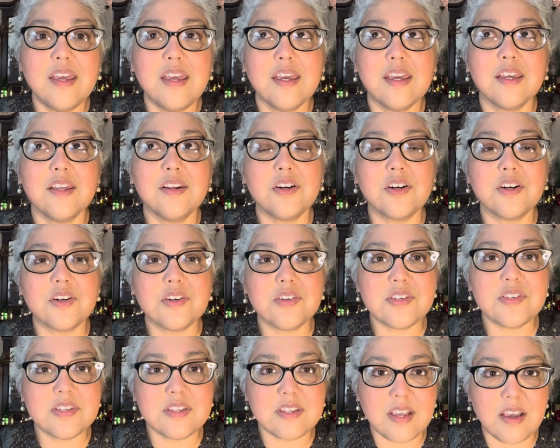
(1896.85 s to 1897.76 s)
in her
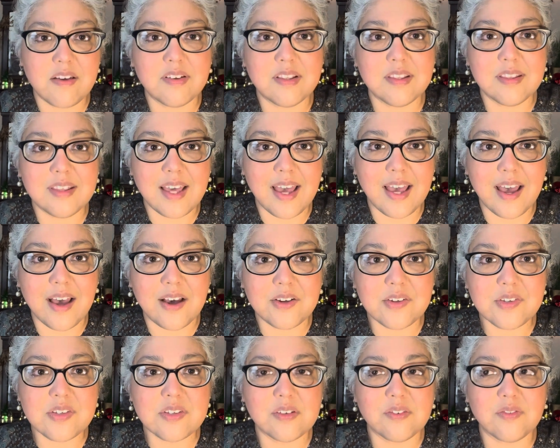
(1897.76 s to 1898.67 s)
seventh
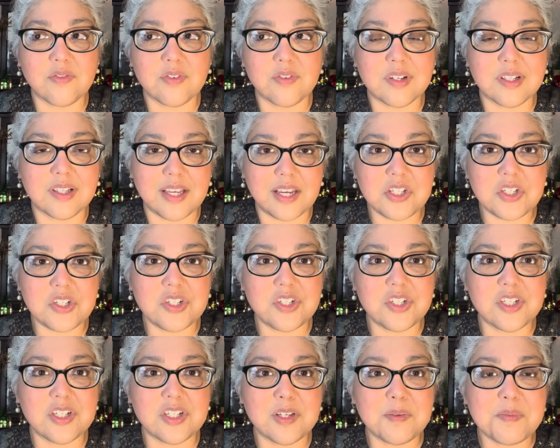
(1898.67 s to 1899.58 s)
house of
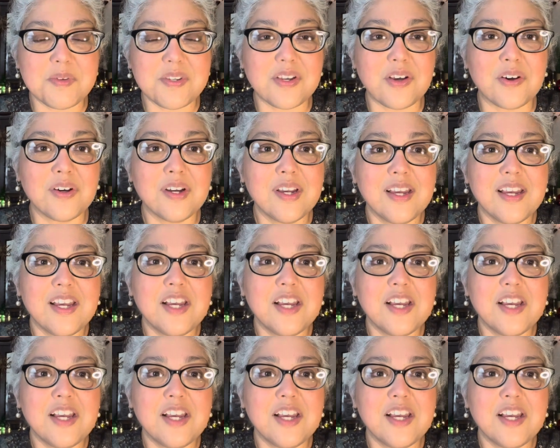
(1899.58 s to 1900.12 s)
relationships so